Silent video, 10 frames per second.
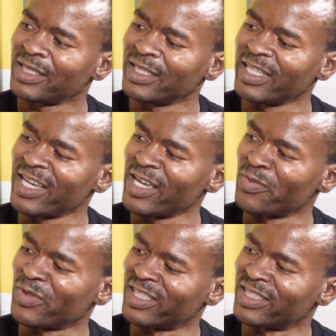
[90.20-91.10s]
Yeah,
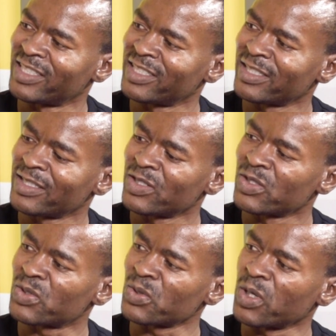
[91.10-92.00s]
man.
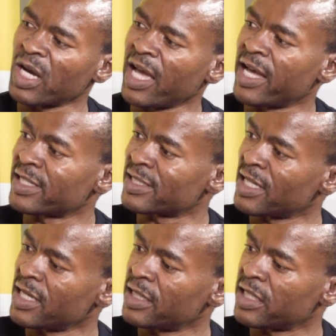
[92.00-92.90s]
So I
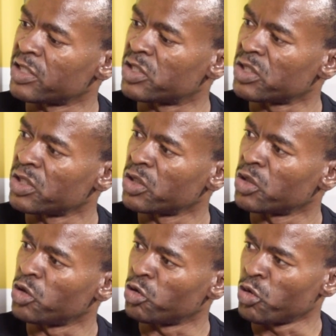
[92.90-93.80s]
understand that
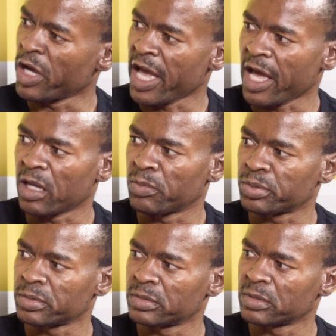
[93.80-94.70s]
you help
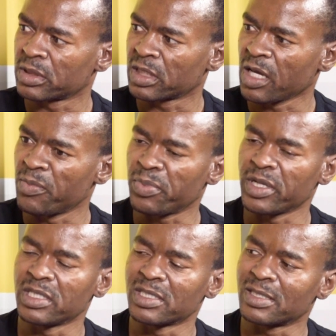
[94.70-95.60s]

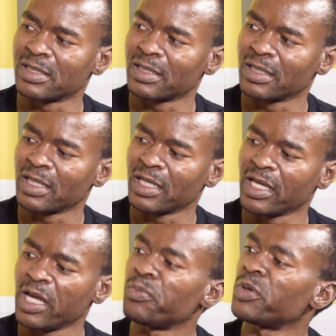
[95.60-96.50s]
companies
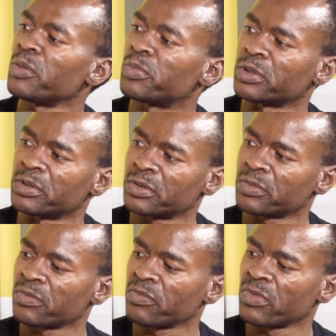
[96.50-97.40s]
and people
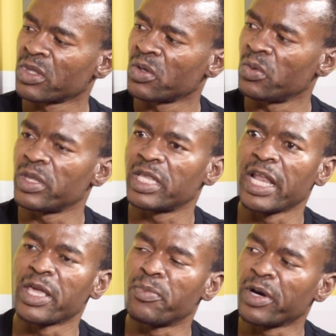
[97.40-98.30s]
with
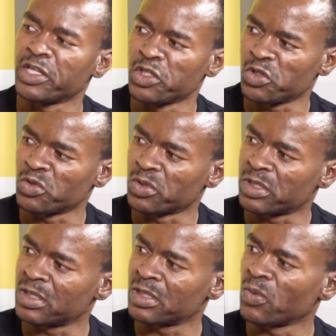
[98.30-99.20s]
labor
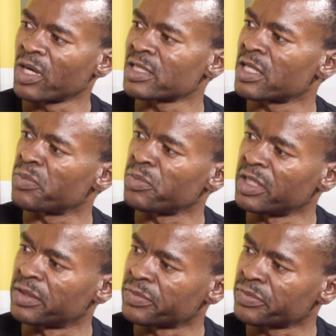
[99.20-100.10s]
issues. What does that mean?